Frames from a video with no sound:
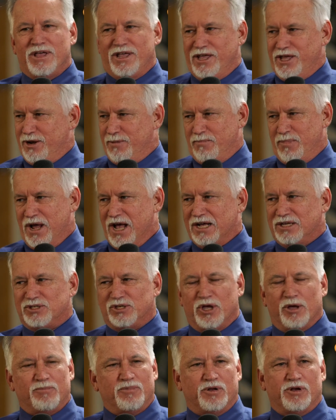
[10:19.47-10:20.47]
and it
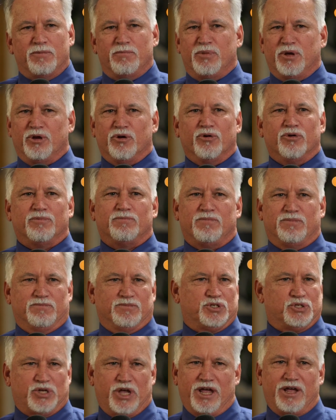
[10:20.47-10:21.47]
backs up in a bigger
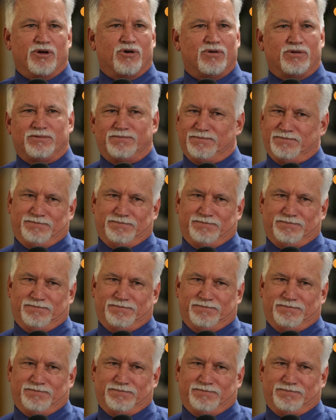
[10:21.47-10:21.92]
scale.